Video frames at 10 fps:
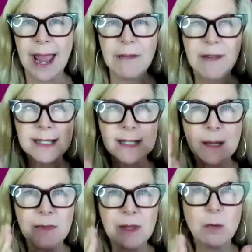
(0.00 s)
and then
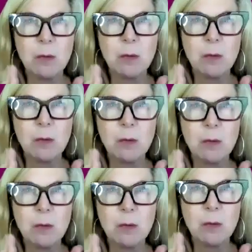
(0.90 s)
something will show
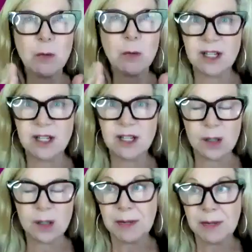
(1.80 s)
up, usually on
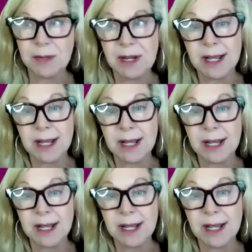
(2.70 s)
social media,
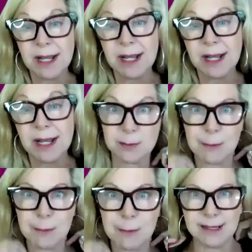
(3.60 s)
because that's
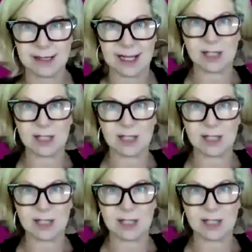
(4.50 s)
my business.